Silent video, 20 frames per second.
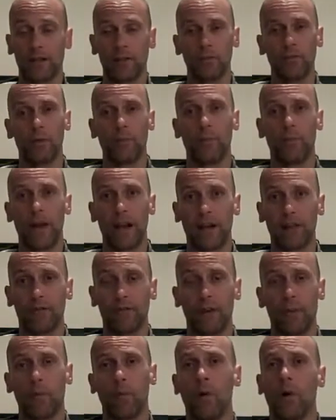You will
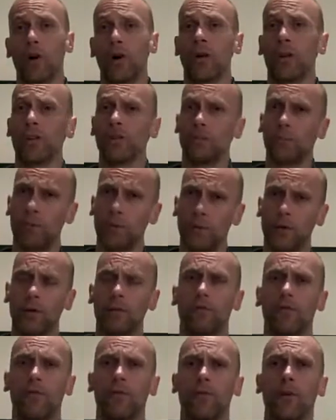benefit. Walking is a
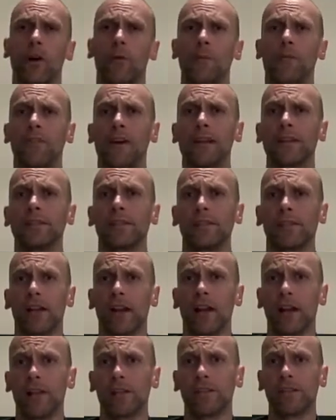beautiful form of
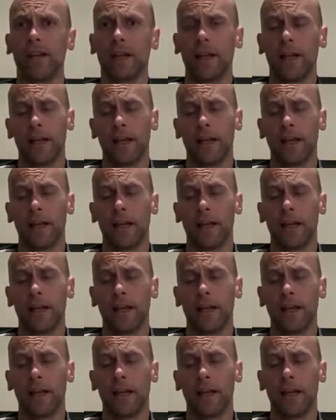exercise.